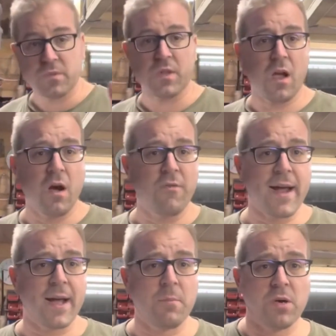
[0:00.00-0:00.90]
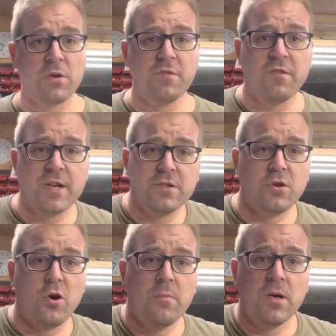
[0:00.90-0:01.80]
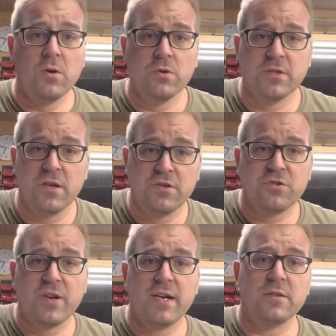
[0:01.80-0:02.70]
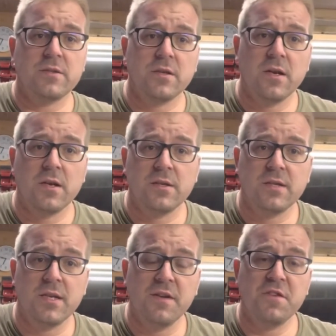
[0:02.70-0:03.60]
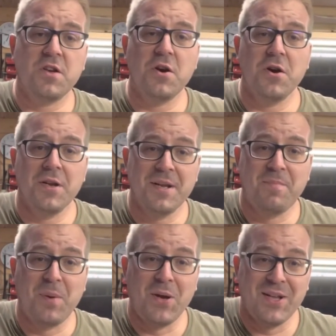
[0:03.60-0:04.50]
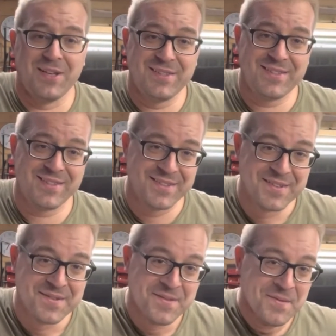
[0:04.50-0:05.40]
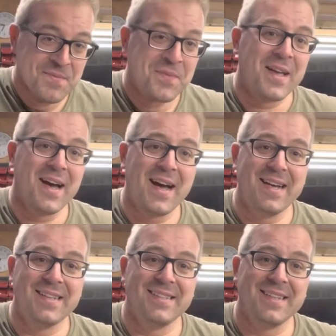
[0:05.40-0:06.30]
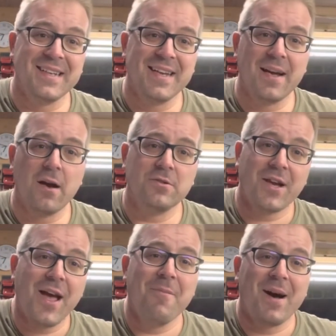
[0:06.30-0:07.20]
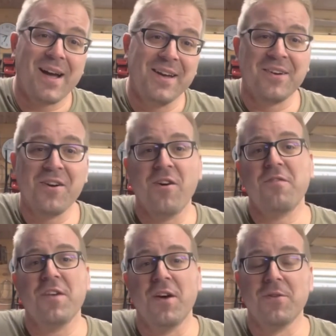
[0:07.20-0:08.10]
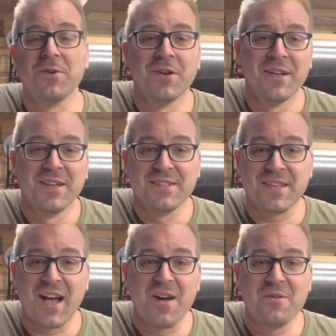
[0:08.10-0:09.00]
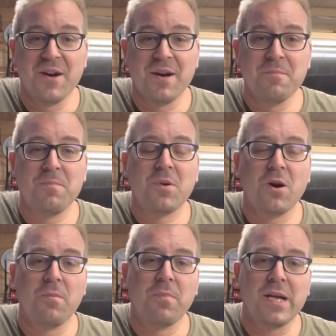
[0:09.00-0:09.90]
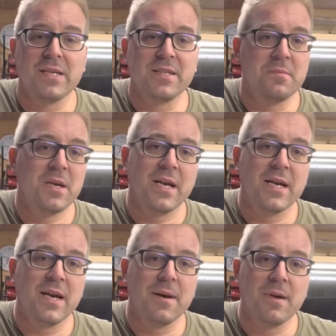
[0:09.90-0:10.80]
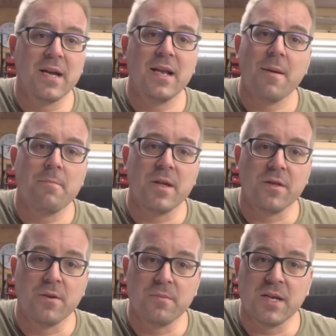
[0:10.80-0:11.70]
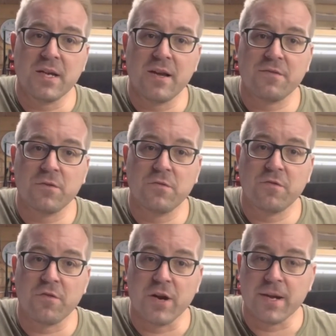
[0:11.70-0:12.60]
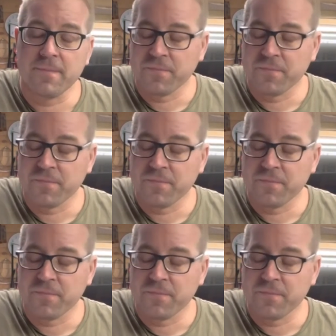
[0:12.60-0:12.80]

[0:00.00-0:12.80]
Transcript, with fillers: I rang up my good friend Tom at Auto Strauss and I said, have you got any pullers? And uh, he goes, yeah, mate, I've got a few. So um, God bless him. He um, he lent me them. He left all three.